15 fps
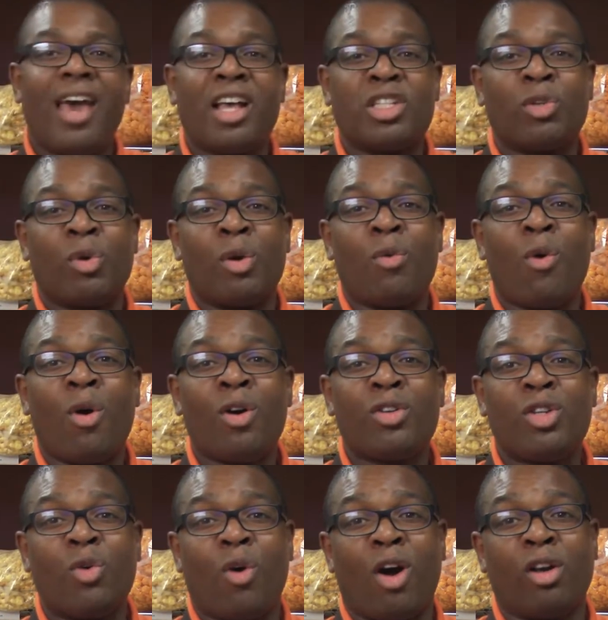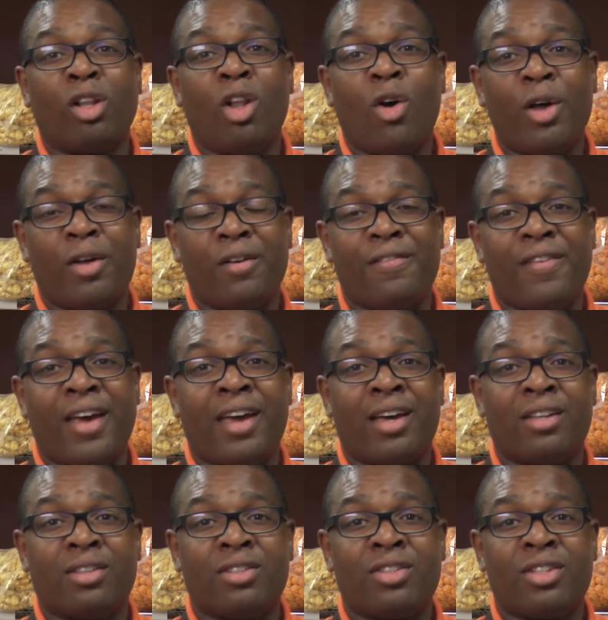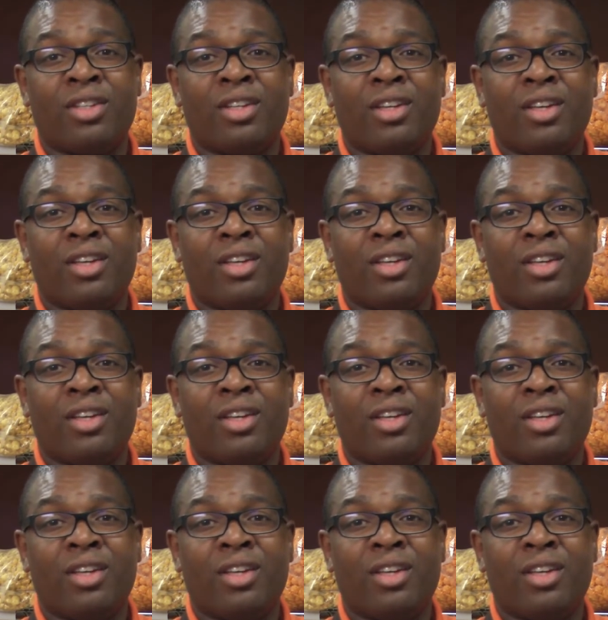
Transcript: As a reward to our loyal fans,